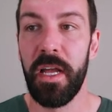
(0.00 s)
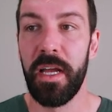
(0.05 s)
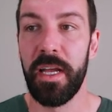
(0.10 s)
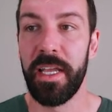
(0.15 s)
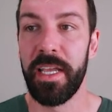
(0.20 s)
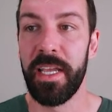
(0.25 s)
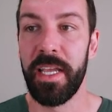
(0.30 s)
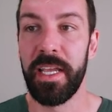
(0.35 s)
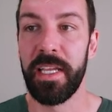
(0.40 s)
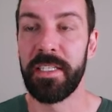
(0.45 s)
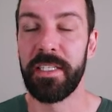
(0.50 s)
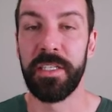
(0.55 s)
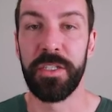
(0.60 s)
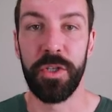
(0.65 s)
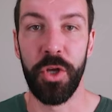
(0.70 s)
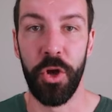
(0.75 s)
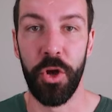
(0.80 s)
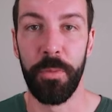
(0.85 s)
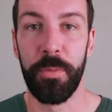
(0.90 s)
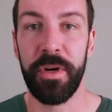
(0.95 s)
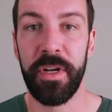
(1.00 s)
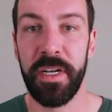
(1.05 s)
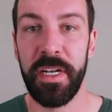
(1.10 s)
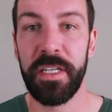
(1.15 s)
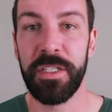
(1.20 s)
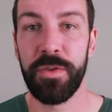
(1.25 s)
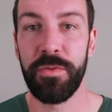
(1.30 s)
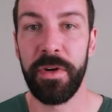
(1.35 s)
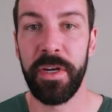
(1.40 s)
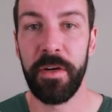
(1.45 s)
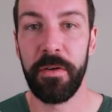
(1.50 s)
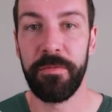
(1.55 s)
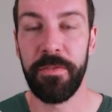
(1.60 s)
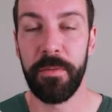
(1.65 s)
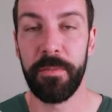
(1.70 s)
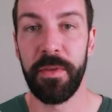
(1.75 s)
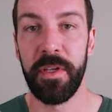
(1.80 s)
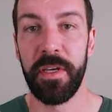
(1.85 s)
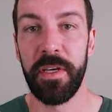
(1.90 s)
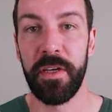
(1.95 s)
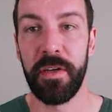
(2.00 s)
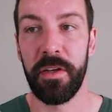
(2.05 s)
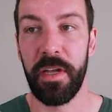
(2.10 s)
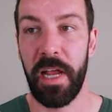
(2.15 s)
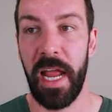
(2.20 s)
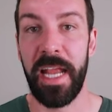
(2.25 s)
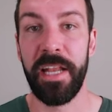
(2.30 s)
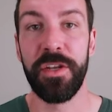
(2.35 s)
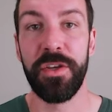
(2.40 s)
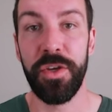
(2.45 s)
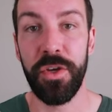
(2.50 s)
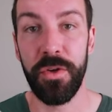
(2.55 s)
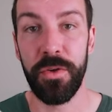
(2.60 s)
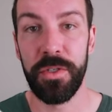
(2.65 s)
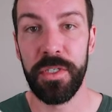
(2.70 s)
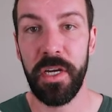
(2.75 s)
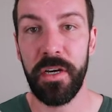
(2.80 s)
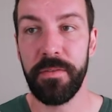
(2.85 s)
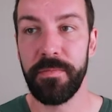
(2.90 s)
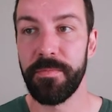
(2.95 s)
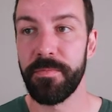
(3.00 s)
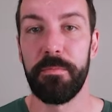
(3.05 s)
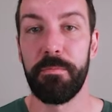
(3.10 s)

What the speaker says: is interpreted as real from the end user.